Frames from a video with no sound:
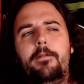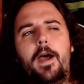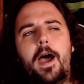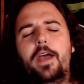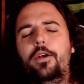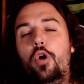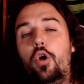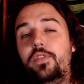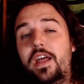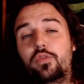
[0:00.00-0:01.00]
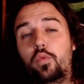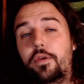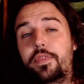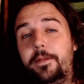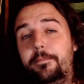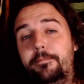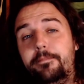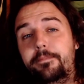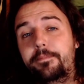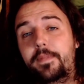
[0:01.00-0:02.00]
I don't know if that's worth it.
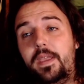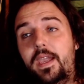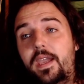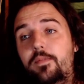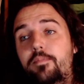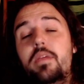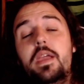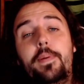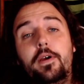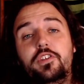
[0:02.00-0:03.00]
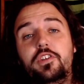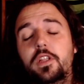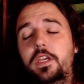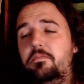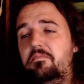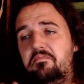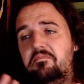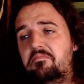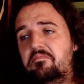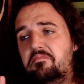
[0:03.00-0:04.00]
And me personally,
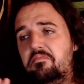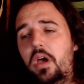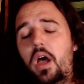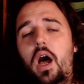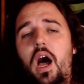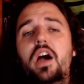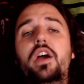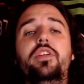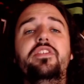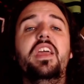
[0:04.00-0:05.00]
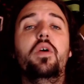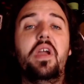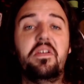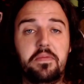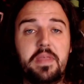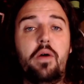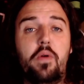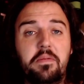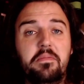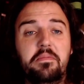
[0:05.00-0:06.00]
I'm going to stay away from that one.
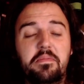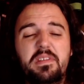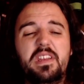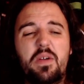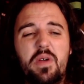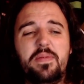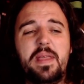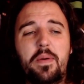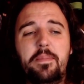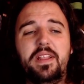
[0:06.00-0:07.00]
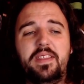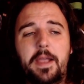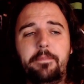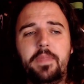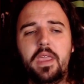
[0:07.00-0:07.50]
Stay away from that one big time.